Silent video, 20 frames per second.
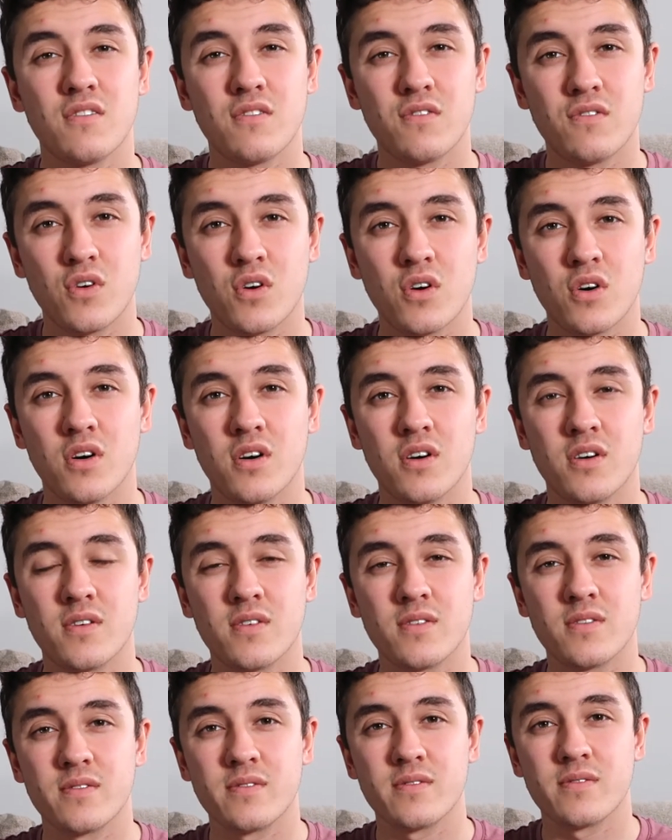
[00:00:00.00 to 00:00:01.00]

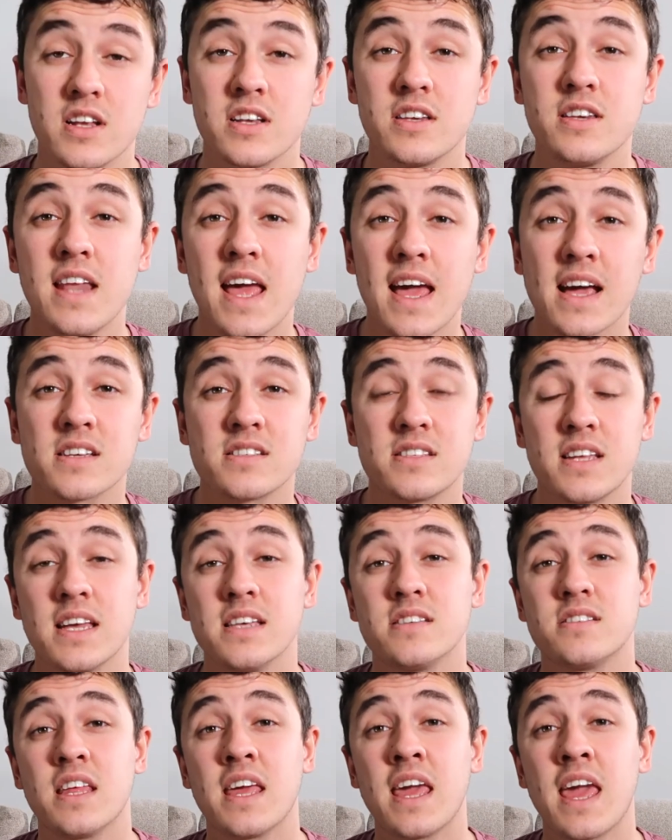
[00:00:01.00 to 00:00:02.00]
4. Next
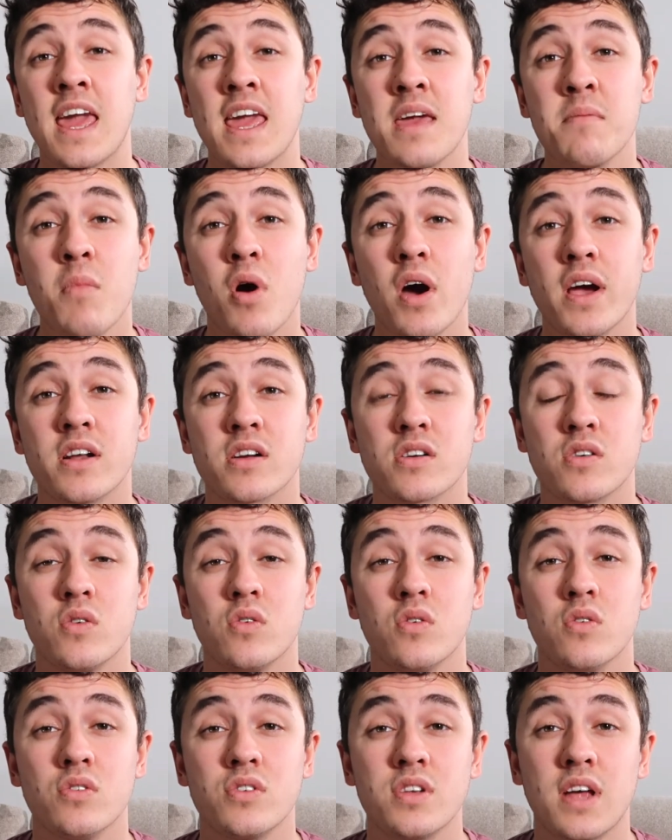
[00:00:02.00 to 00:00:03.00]
is the E minor
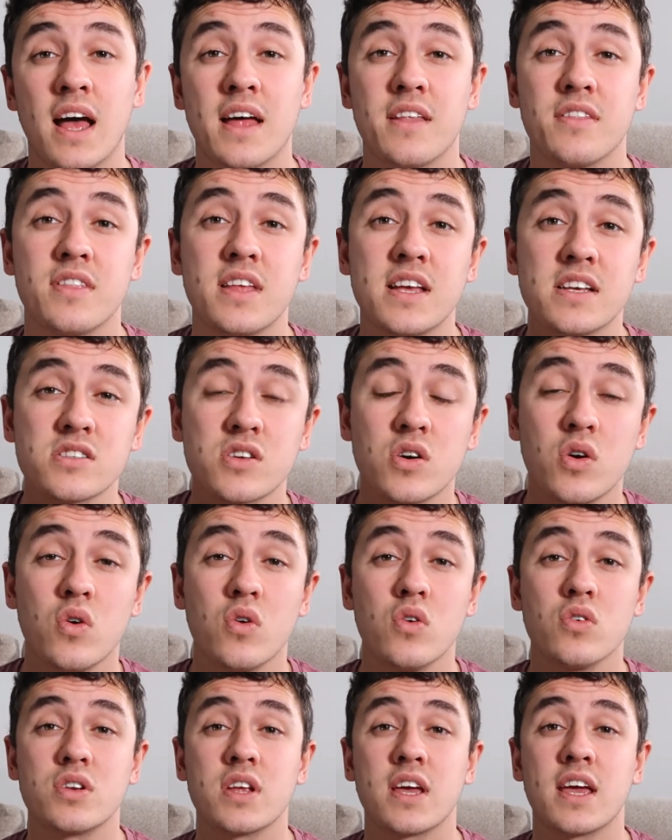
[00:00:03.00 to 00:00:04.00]
chord, and this
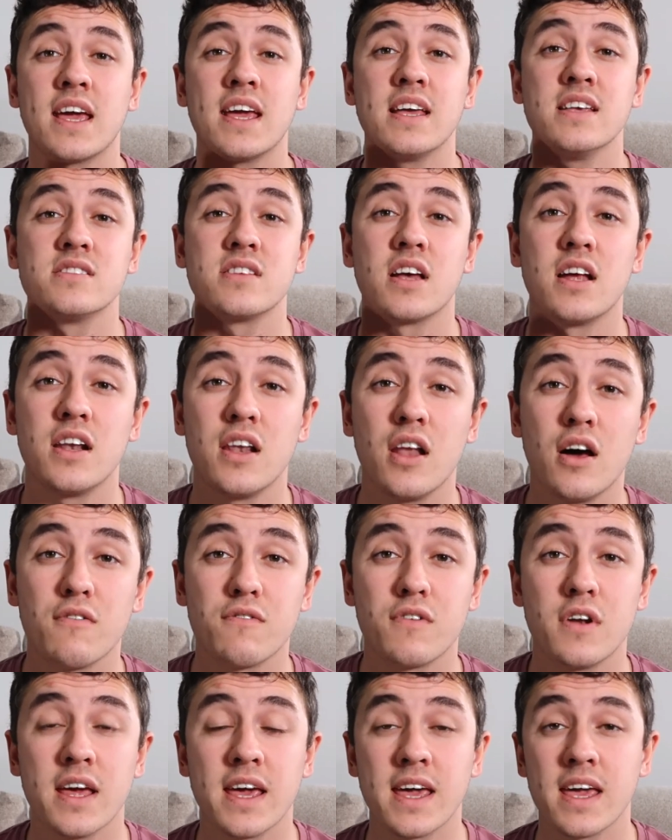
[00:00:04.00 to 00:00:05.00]
chord is
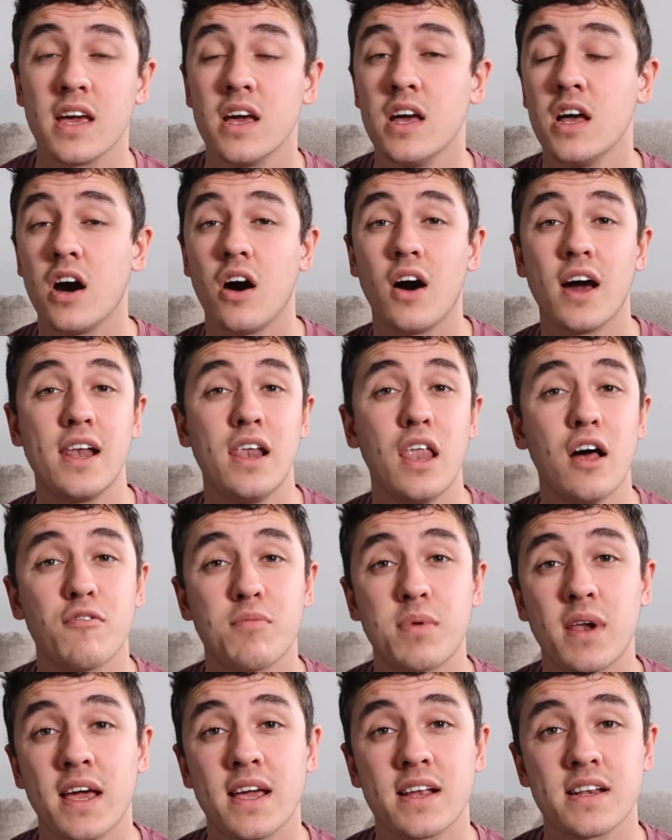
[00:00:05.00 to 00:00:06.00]
lovely. I
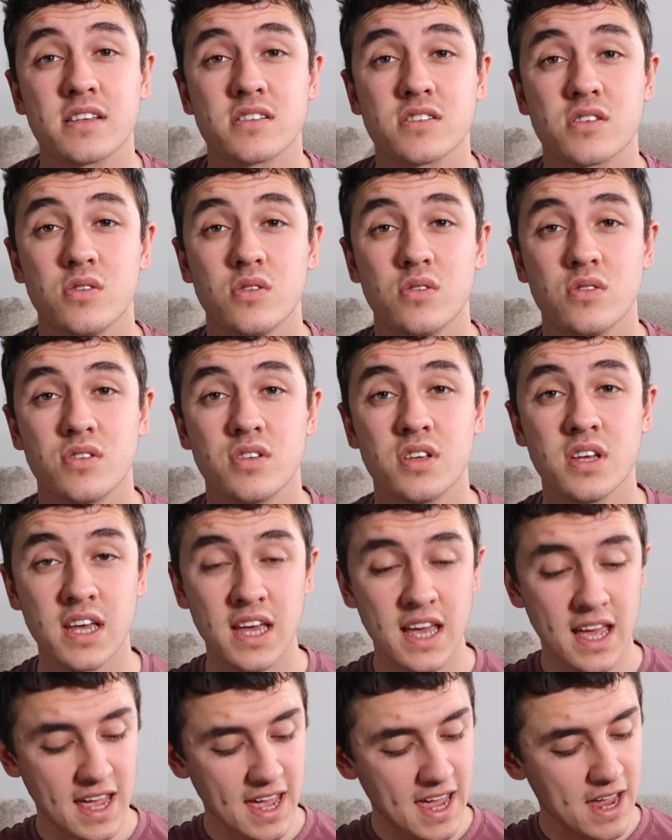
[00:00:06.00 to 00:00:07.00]
love playing this chord.
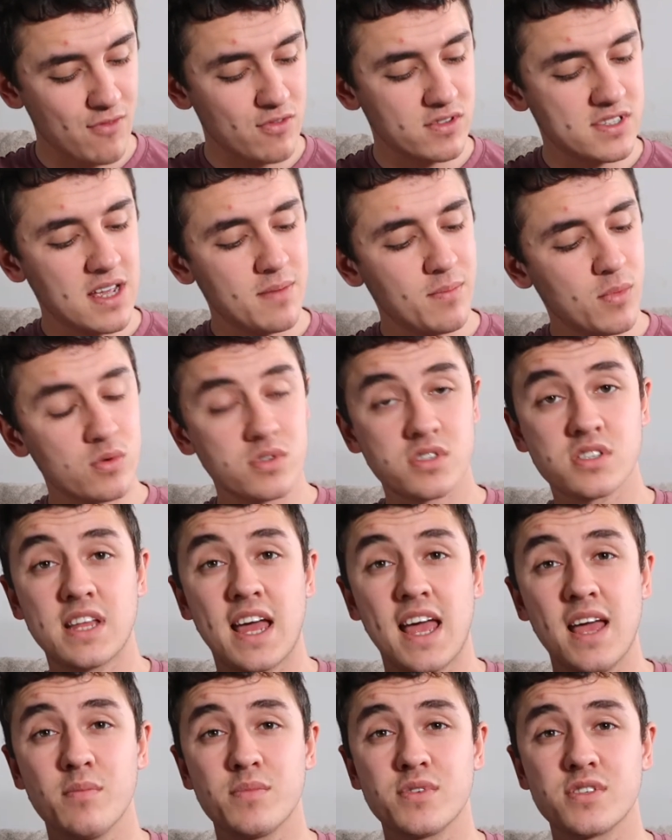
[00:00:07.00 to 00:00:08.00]
It resembles
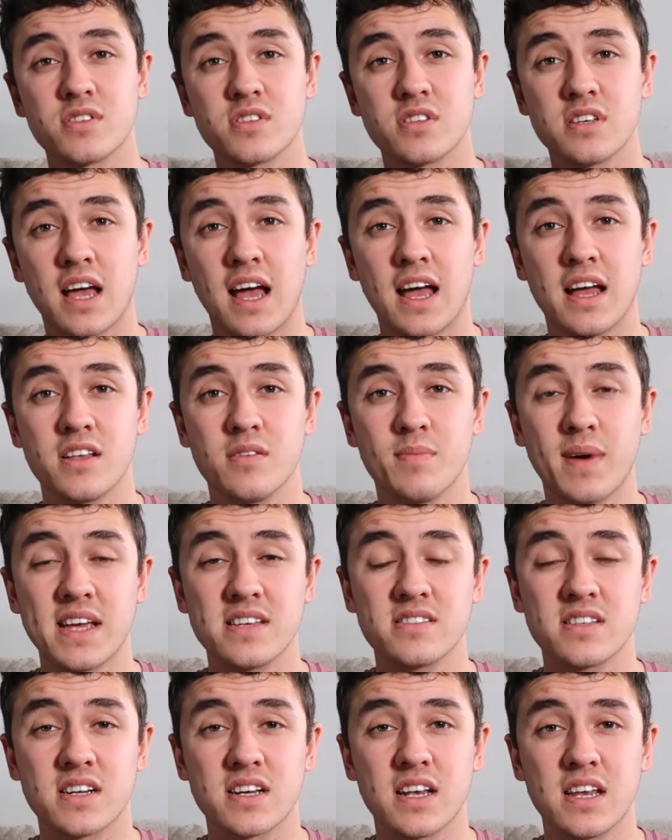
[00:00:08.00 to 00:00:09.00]
steps, and
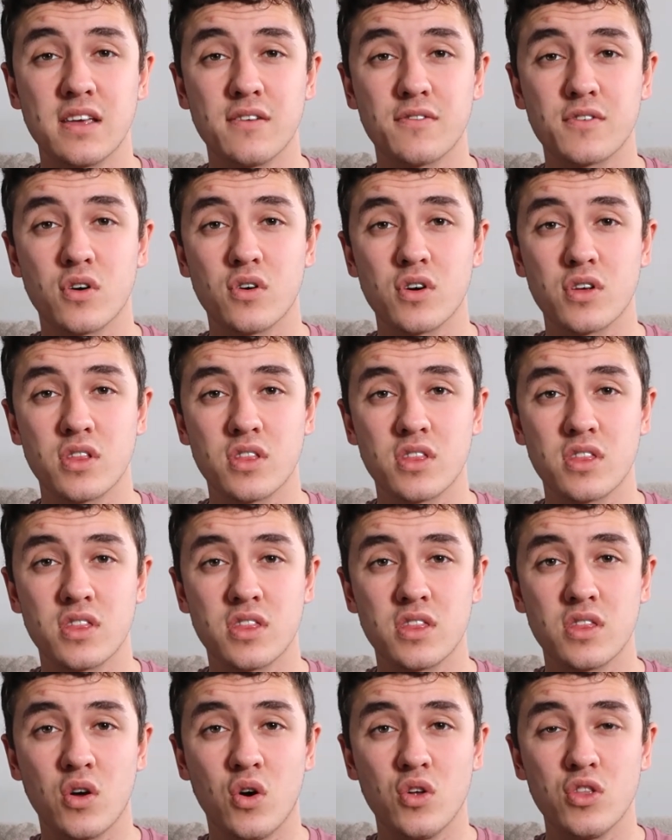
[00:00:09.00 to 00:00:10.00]
basically you've got
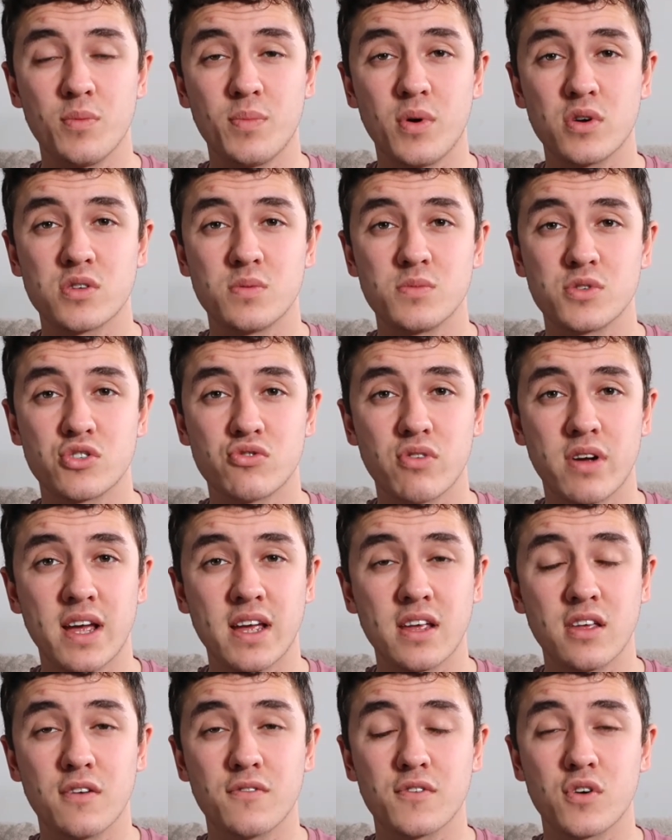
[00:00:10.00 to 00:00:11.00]
on the bottom
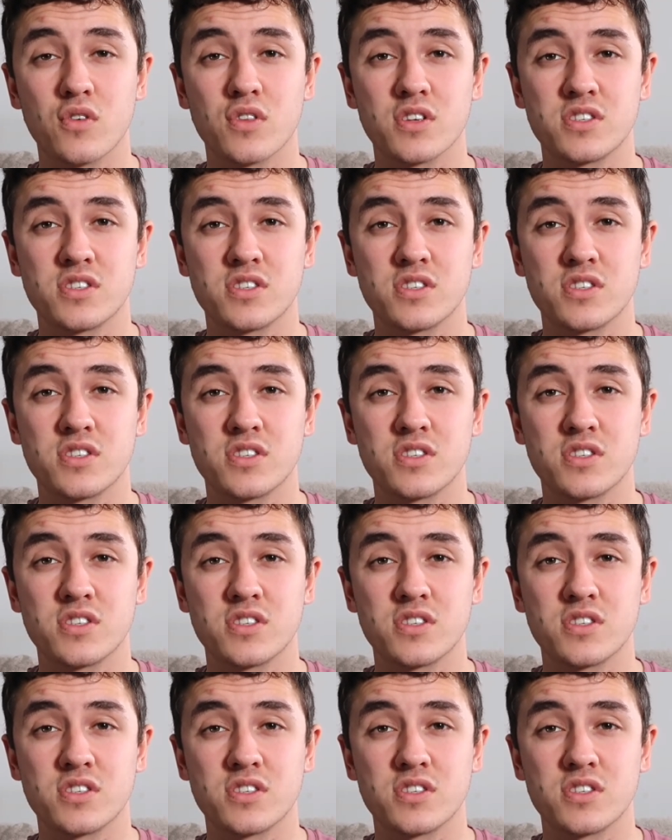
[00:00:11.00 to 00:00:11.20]
string, you've got the